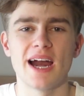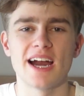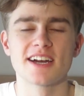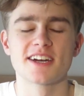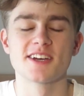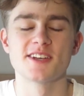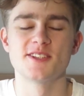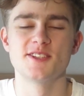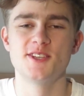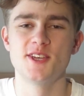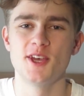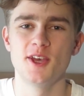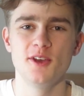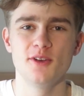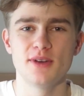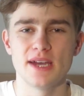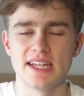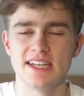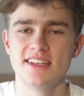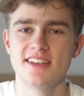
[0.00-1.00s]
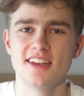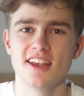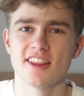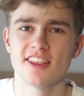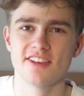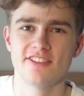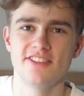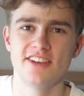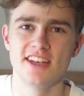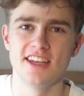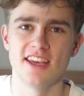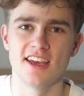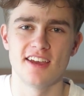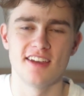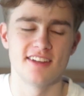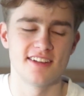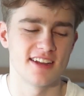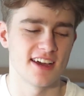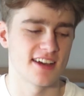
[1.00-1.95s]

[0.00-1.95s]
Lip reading: back to another video.